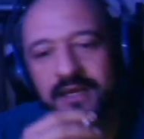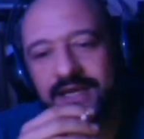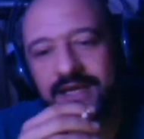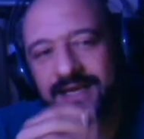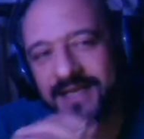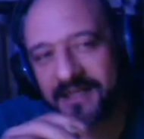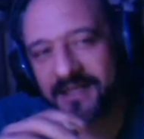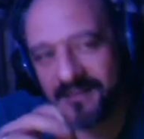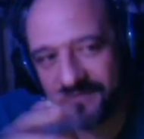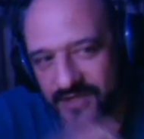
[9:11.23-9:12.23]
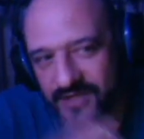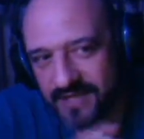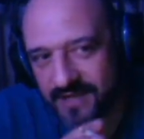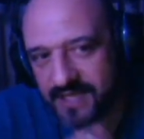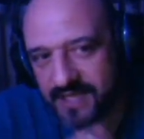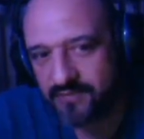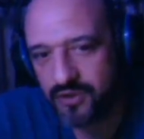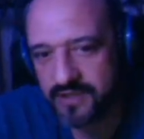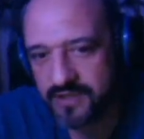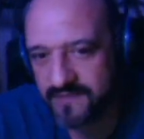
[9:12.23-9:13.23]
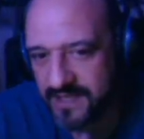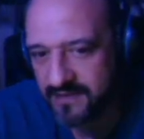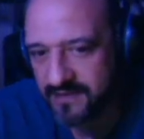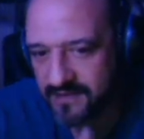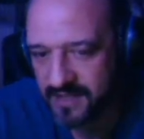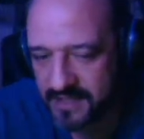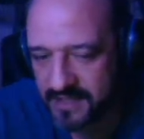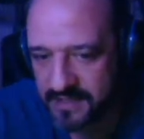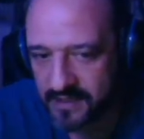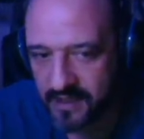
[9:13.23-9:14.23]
The first attacks, because I've selected easy,